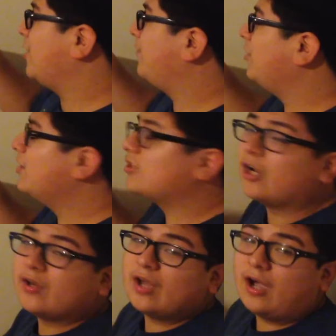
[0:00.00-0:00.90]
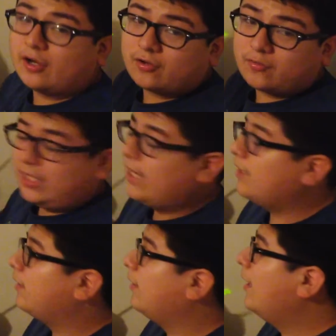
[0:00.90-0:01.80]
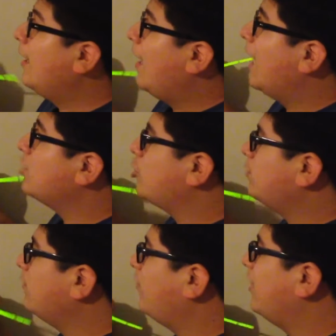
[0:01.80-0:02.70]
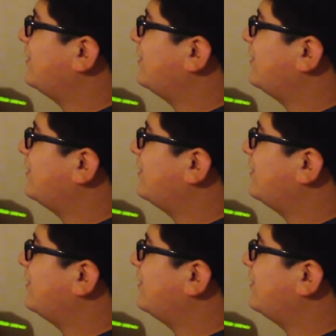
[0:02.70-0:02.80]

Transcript: subunits are not created, and tryptophan